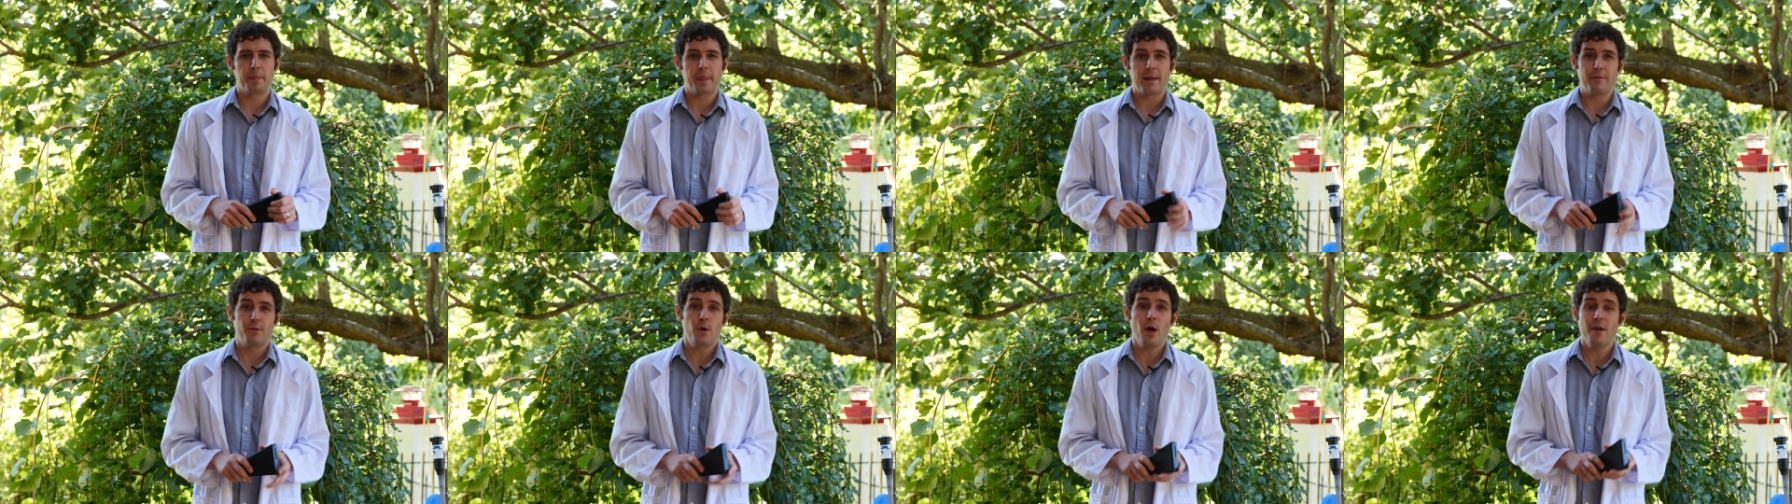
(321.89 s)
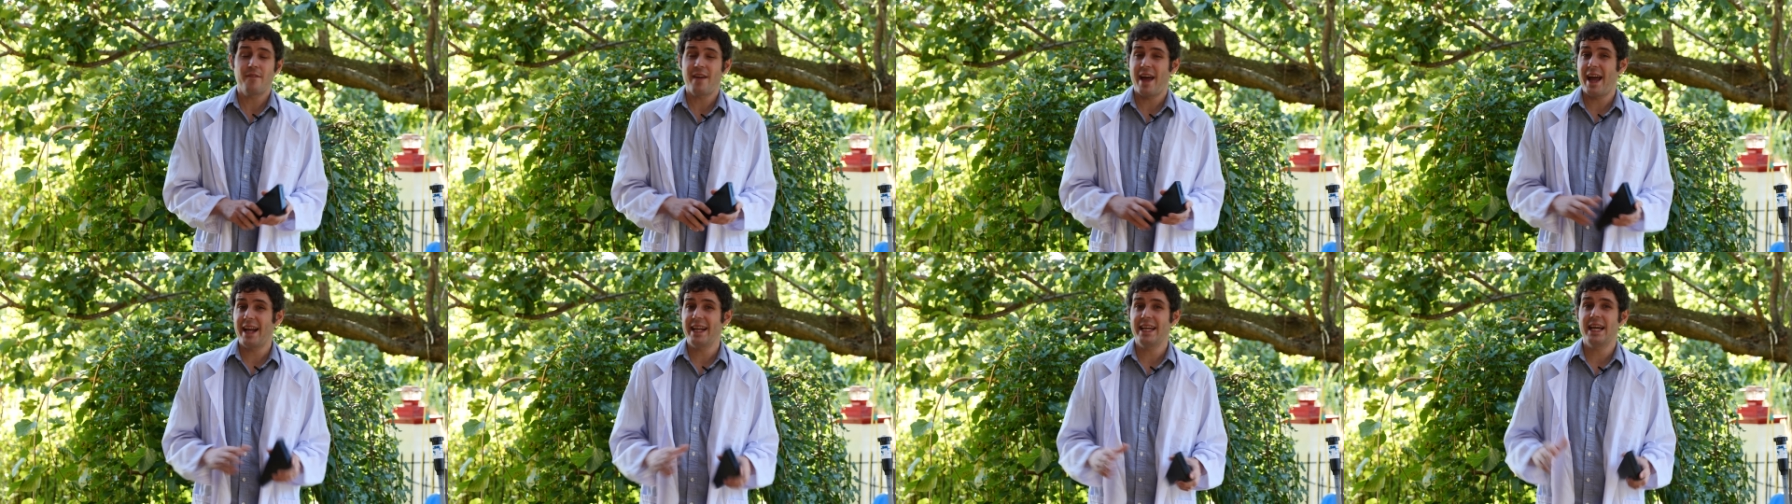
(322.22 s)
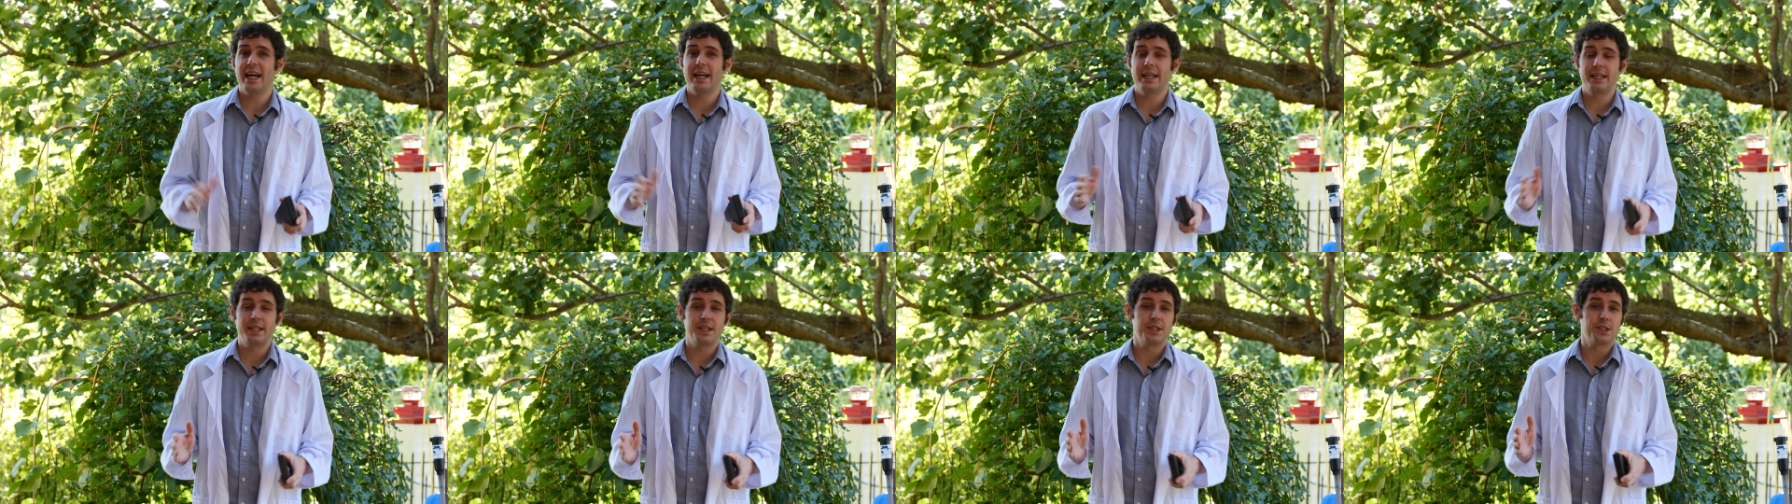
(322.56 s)
If you have any
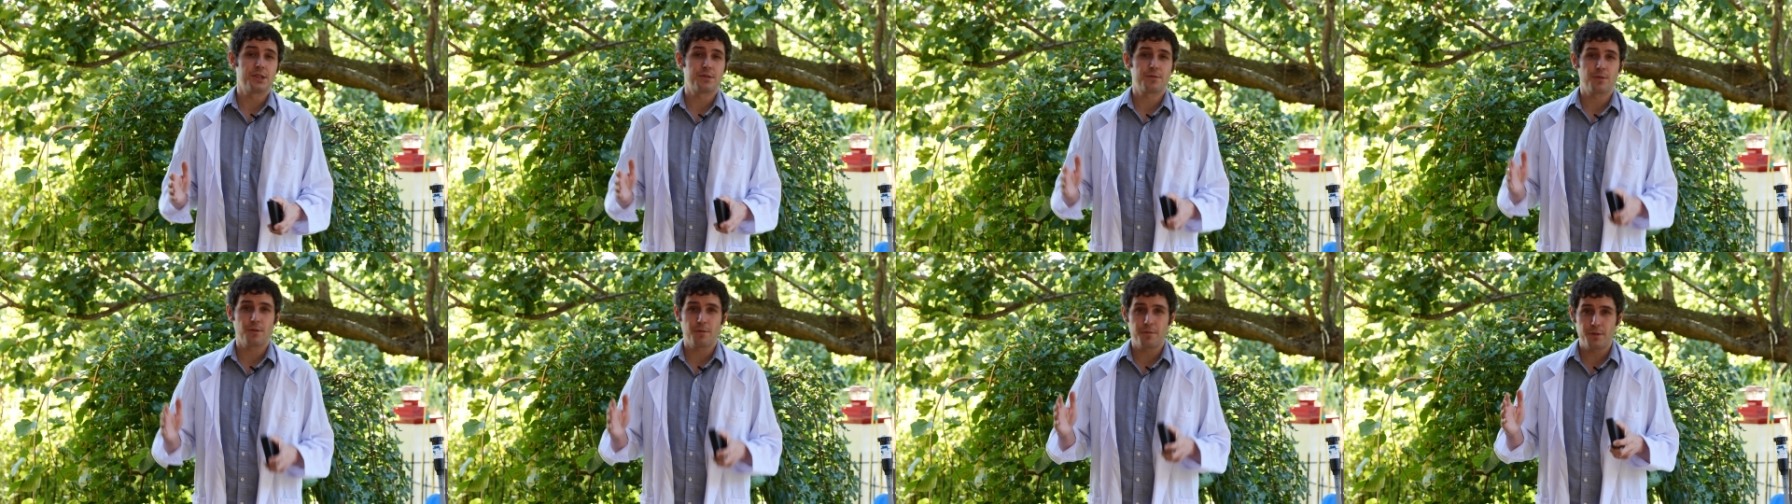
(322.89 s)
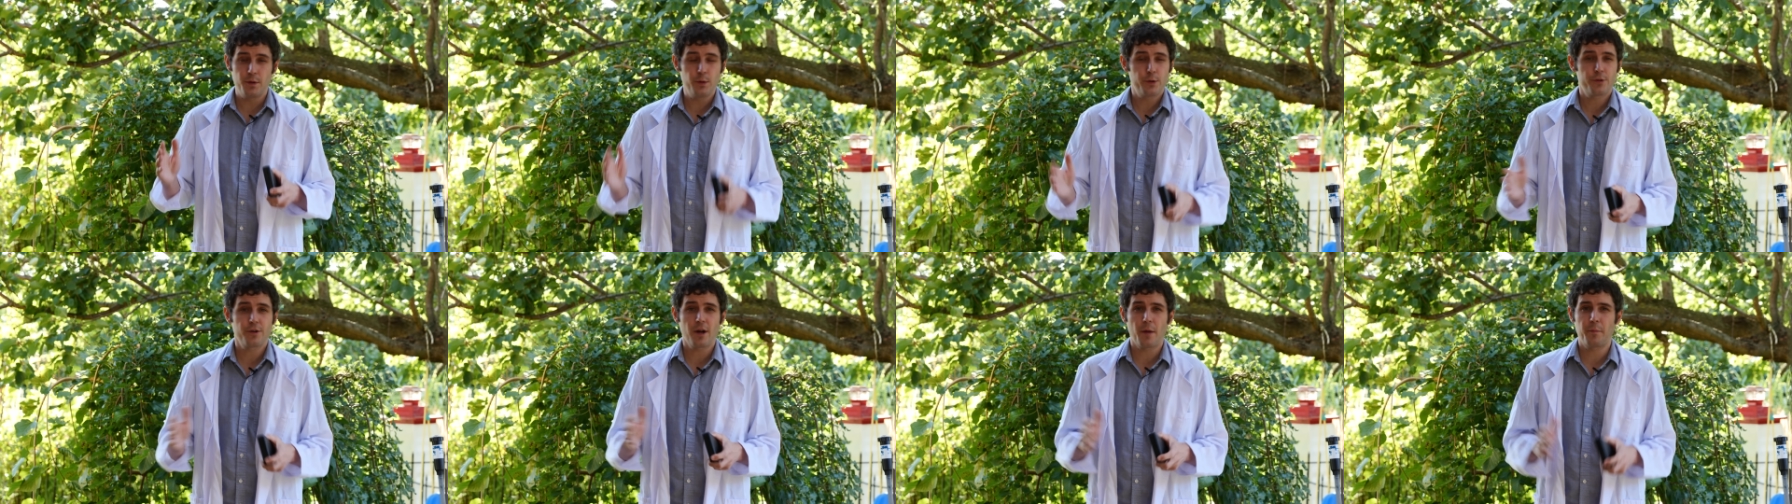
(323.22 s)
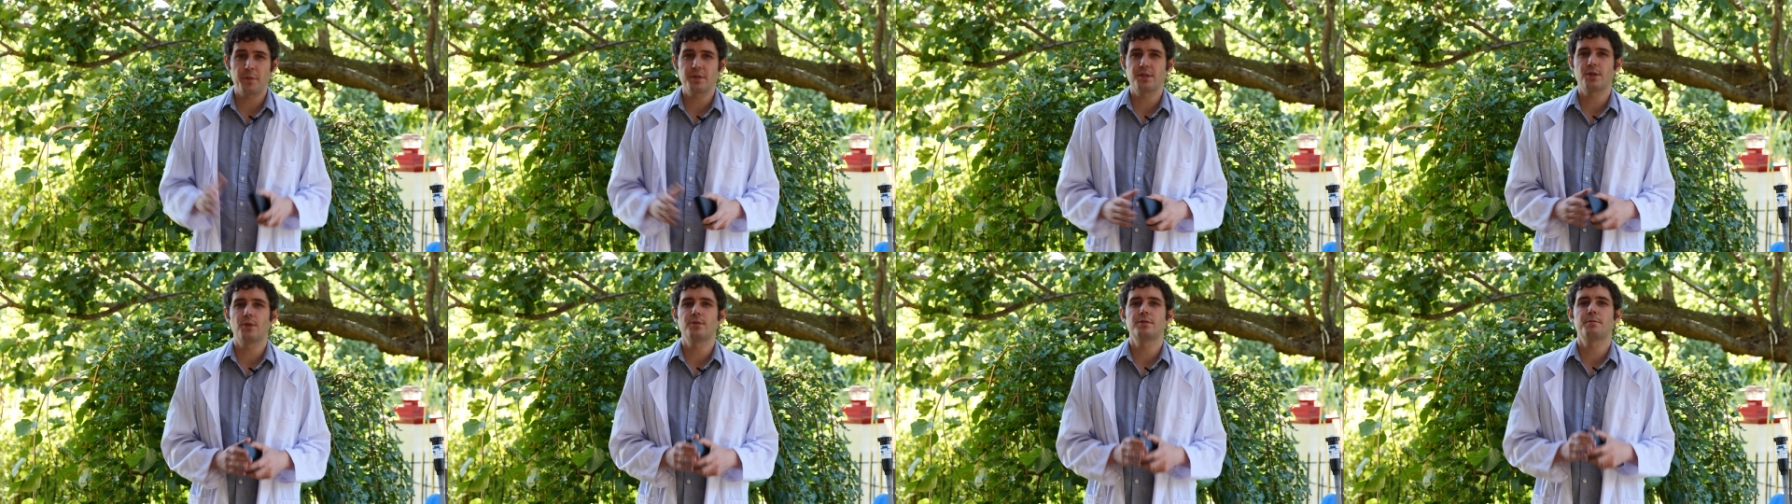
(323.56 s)
ideas for future
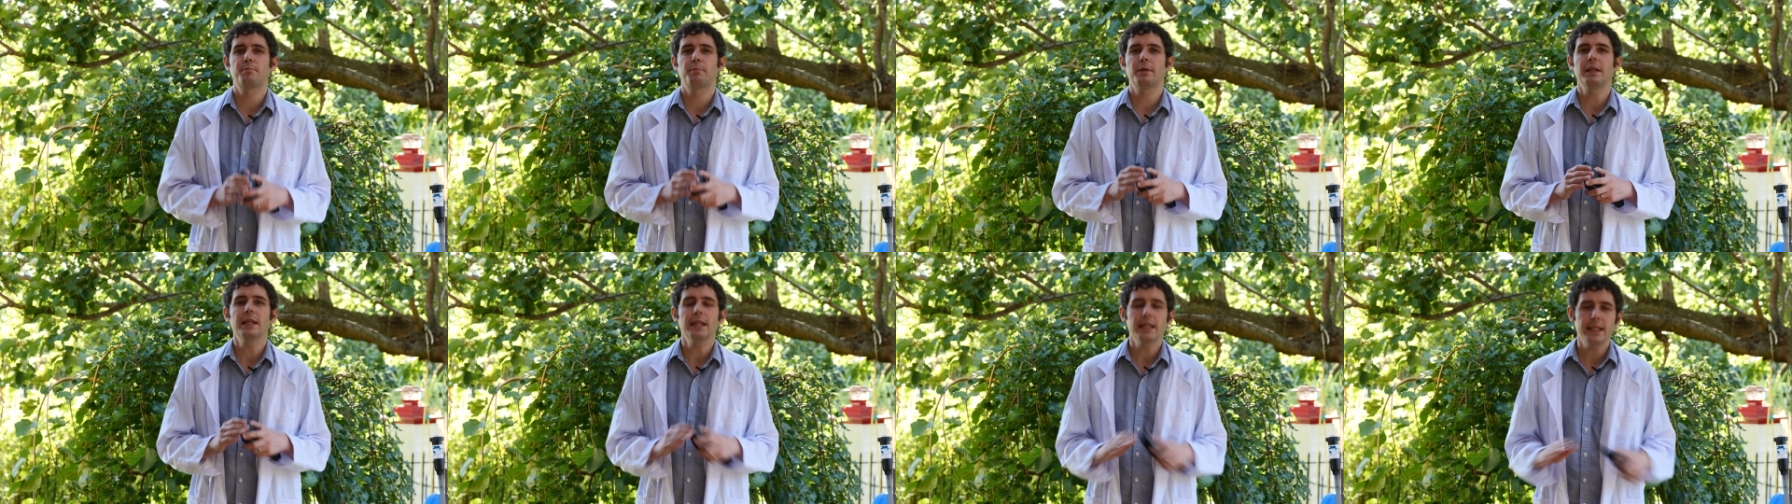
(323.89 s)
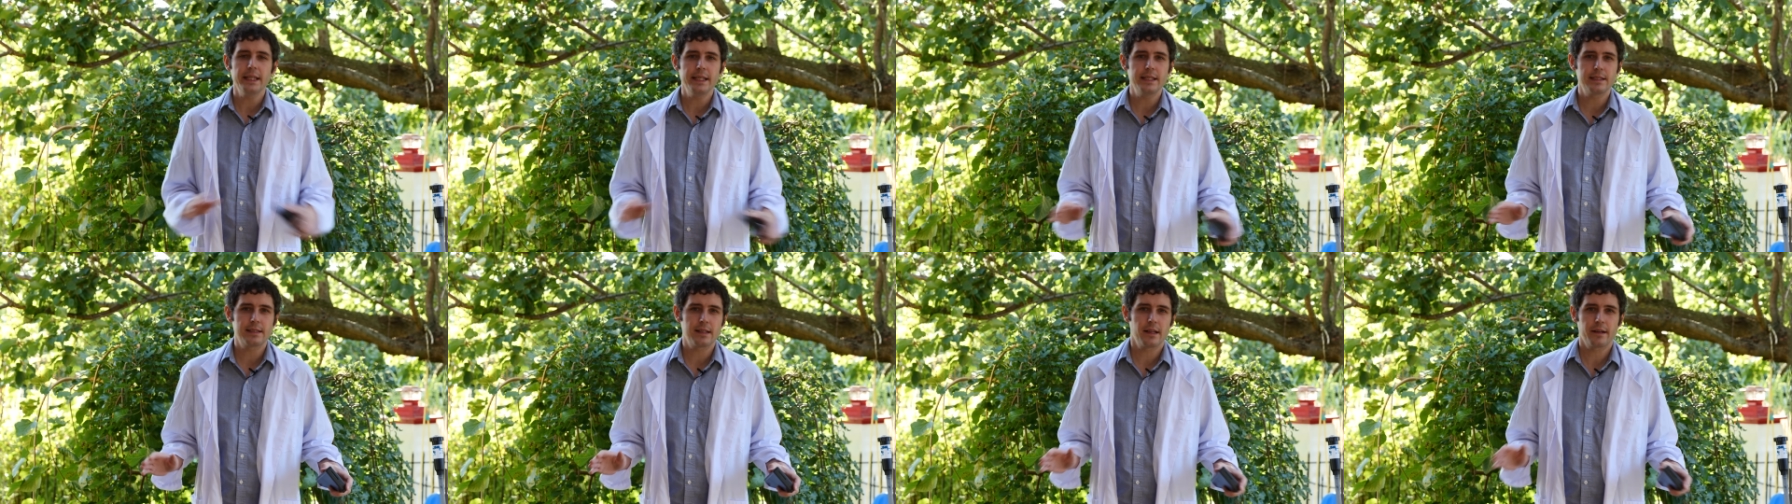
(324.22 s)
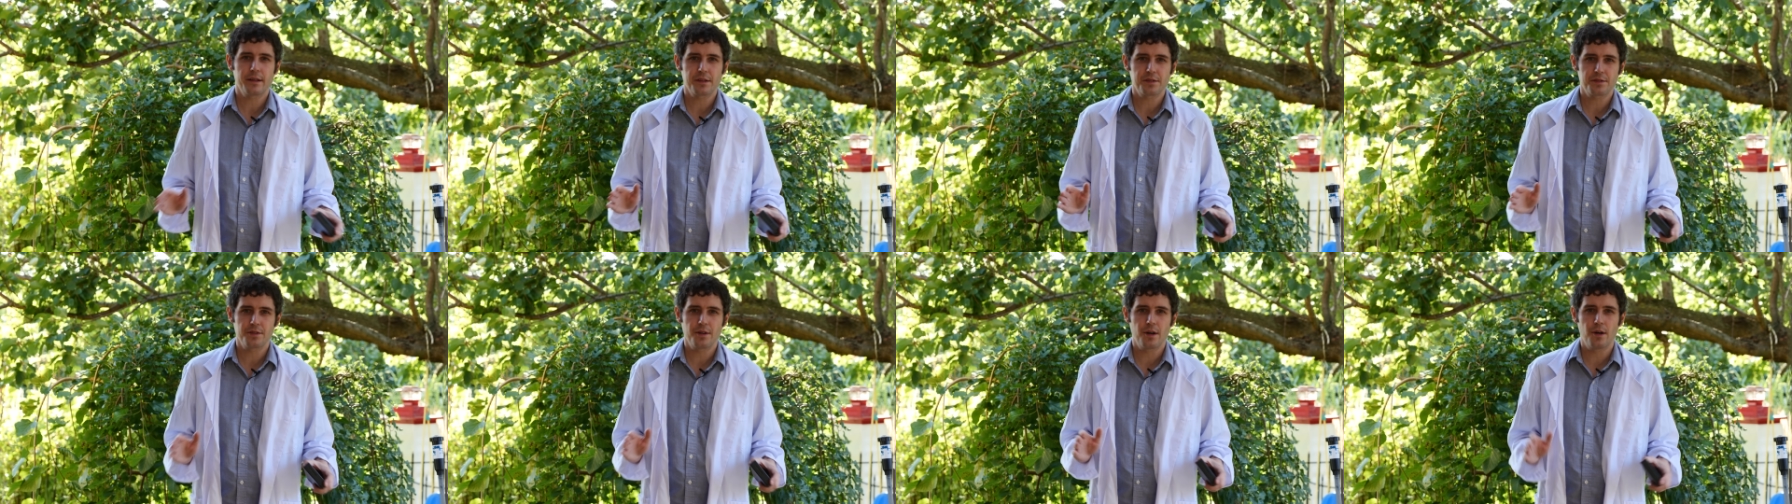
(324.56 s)
episodes, please
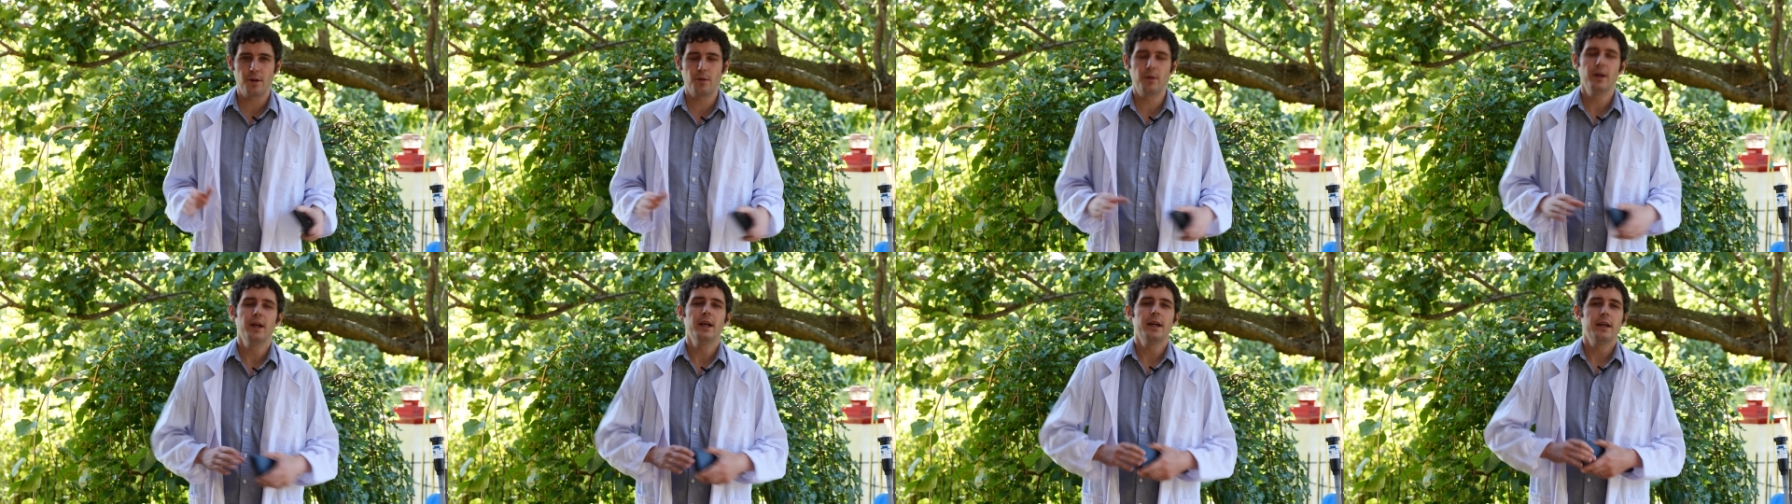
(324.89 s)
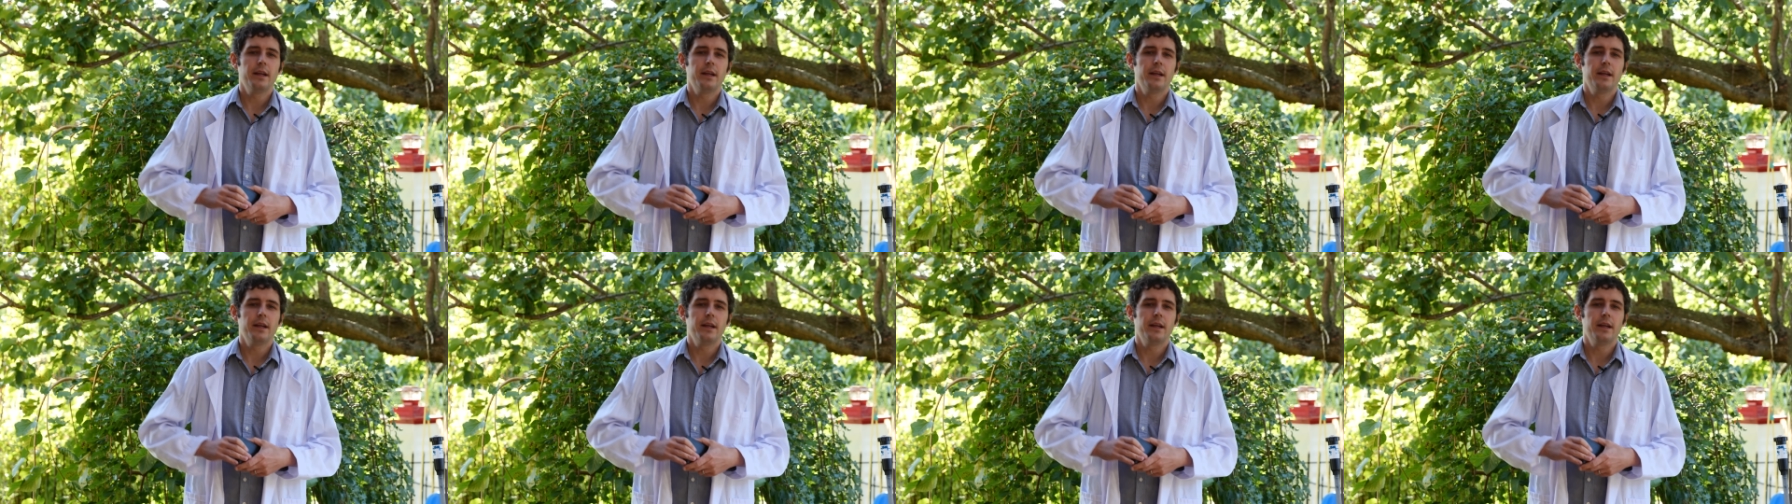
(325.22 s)
let us know